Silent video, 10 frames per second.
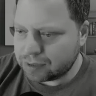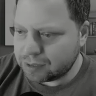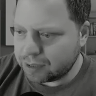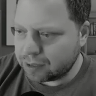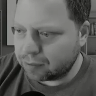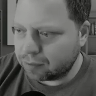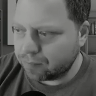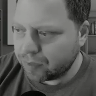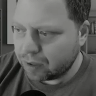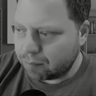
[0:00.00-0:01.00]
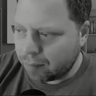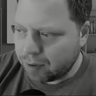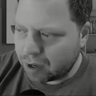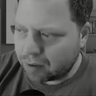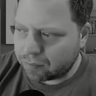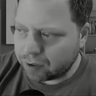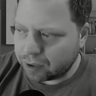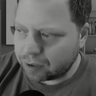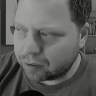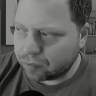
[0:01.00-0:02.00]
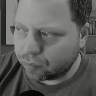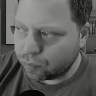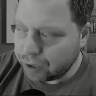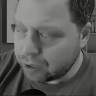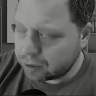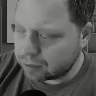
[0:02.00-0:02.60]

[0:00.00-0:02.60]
CL maybe every week,